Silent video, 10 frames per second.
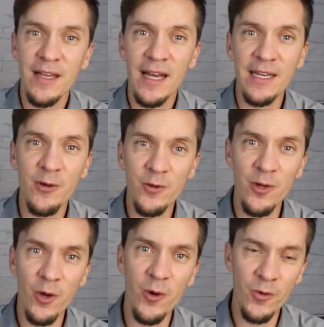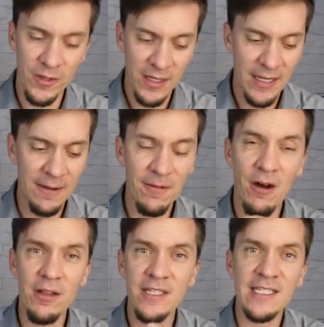I don't know if
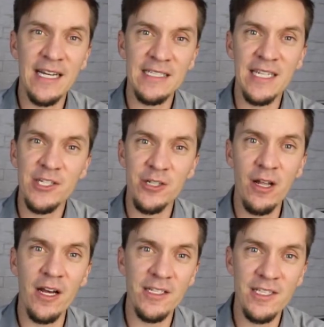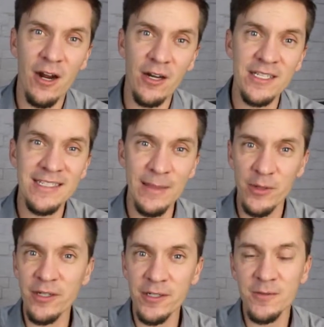all the taxation laws are
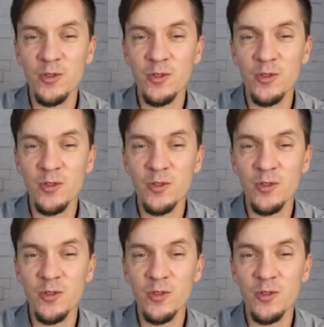similar.